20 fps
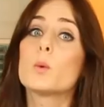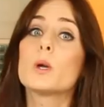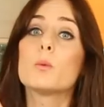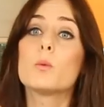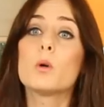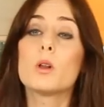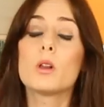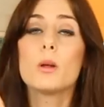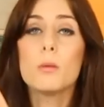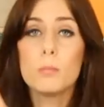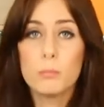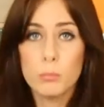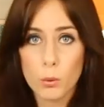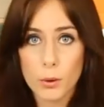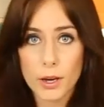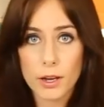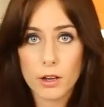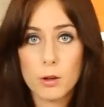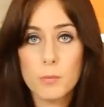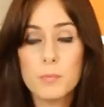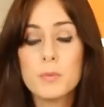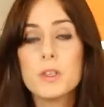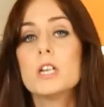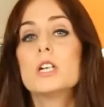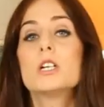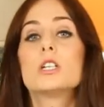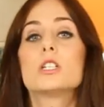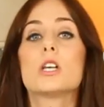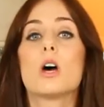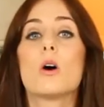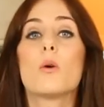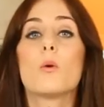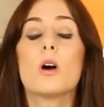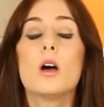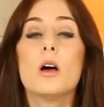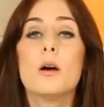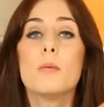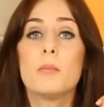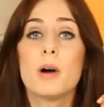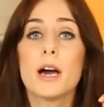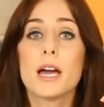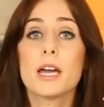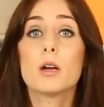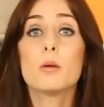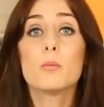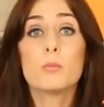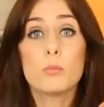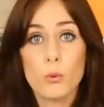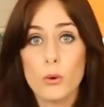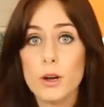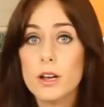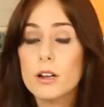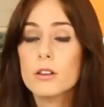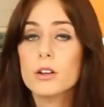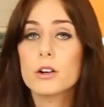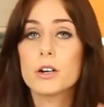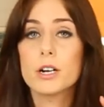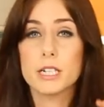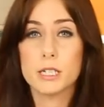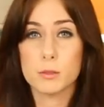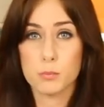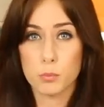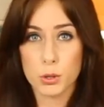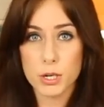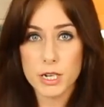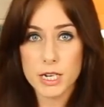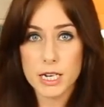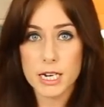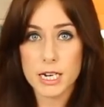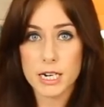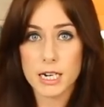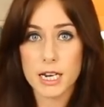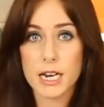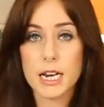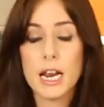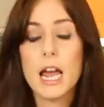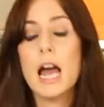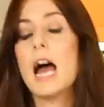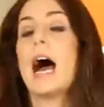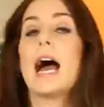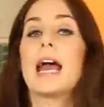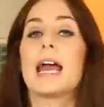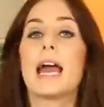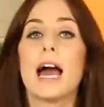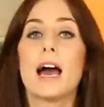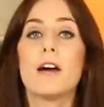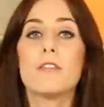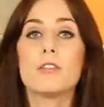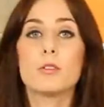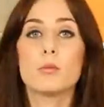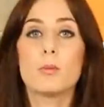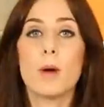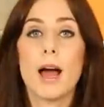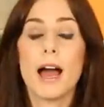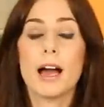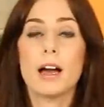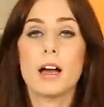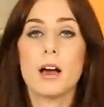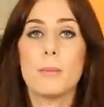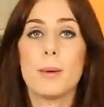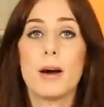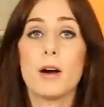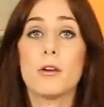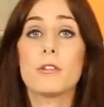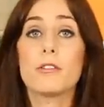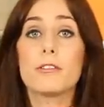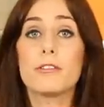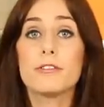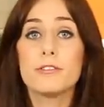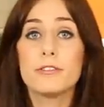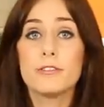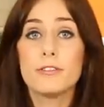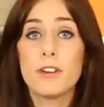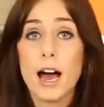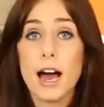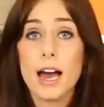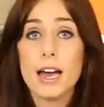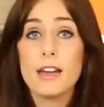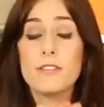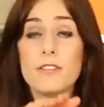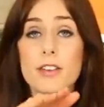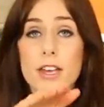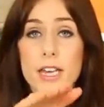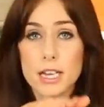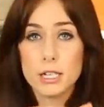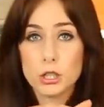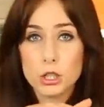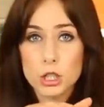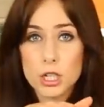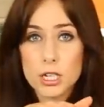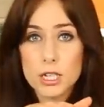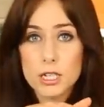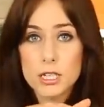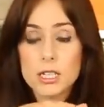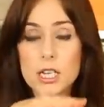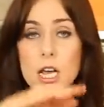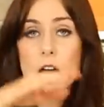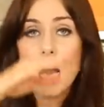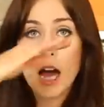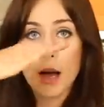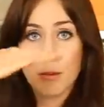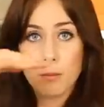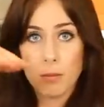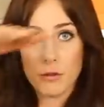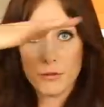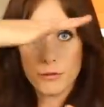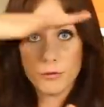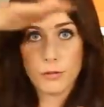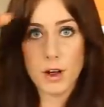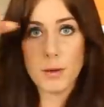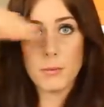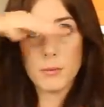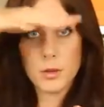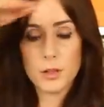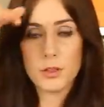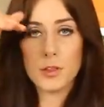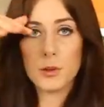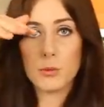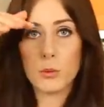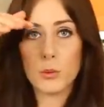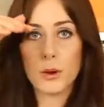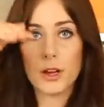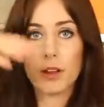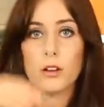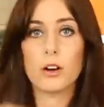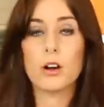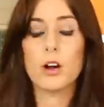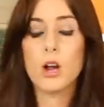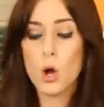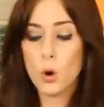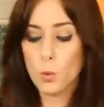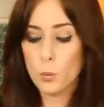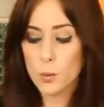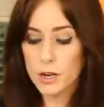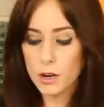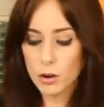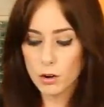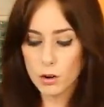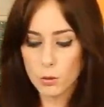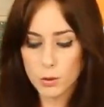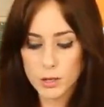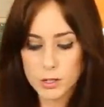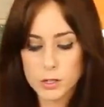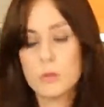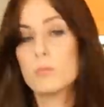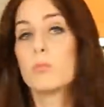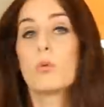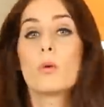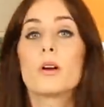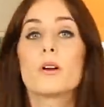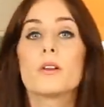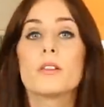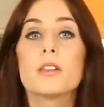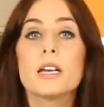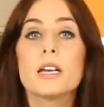we will boil. So my broiler is preheated. I have the rack about five inches um, from the broiler. We are going to broil